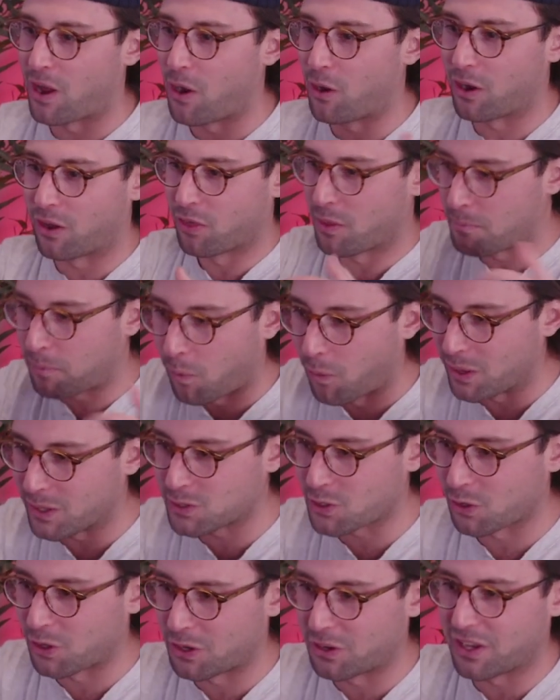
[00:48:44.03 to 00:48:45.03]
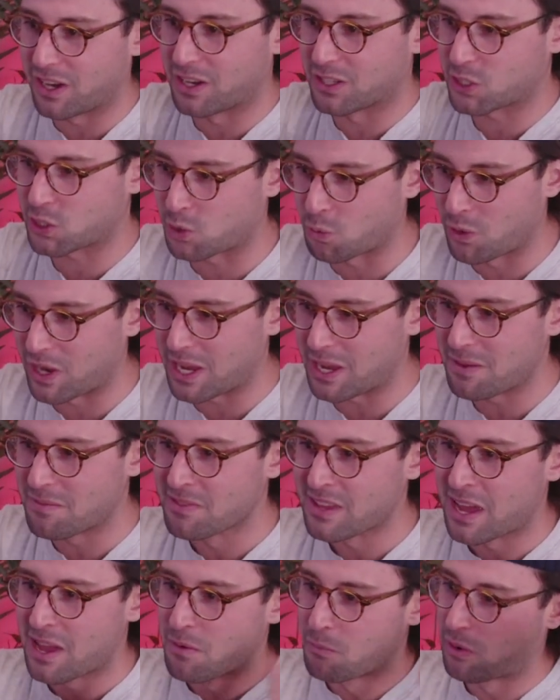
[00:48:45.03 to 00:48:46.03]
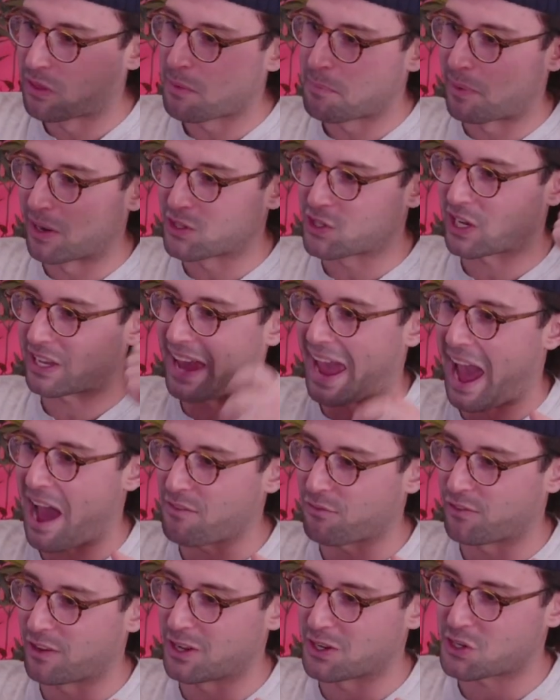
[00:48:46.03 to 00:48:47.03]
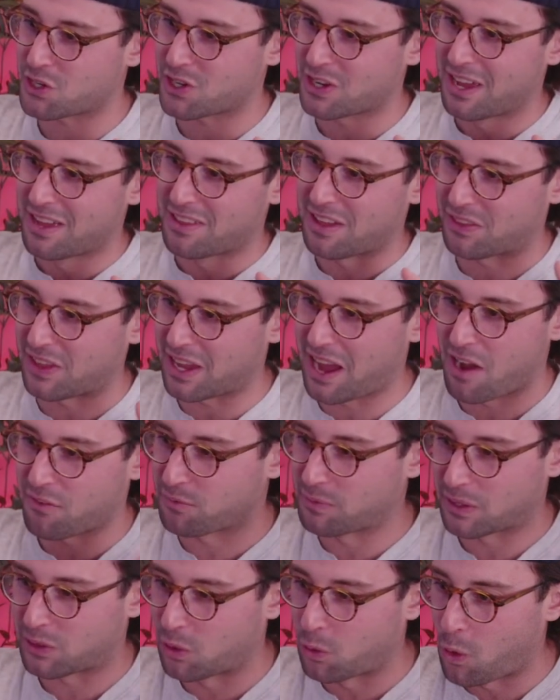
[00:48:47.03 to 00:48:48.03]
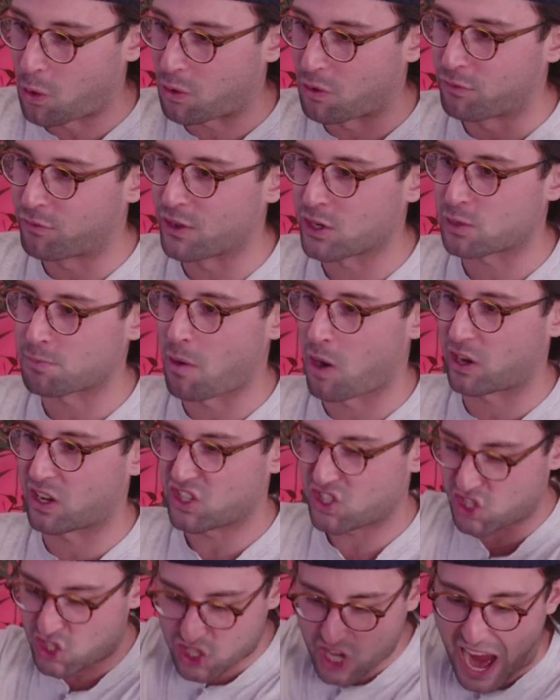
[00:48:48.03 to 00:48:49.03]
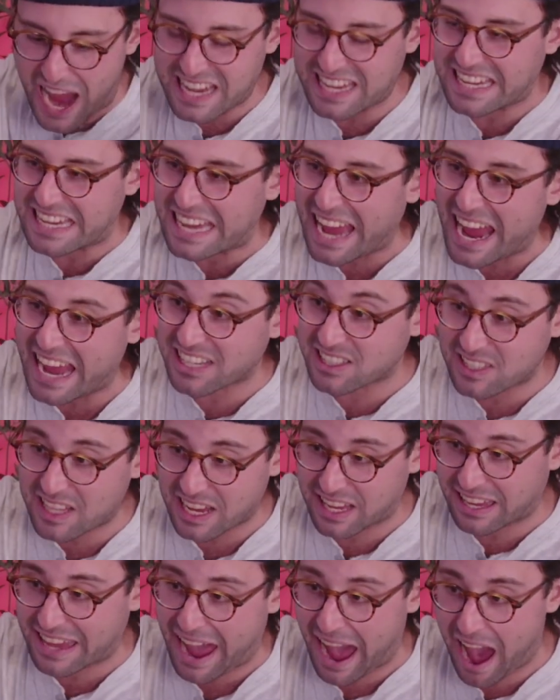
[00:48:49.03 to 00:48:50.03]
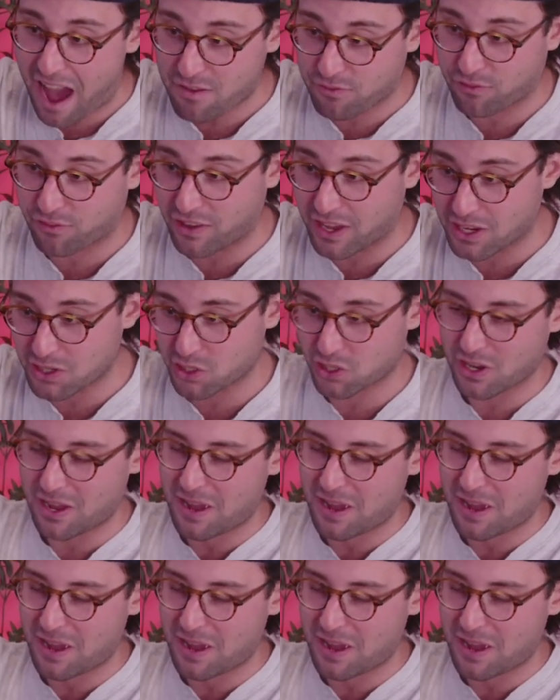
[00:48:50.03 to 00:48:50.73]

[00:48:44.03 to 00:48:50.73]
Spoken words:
Mariota and the boys are literally in a suite with a bunch of catfish that they got from like the local fish market. Gigantic catfish.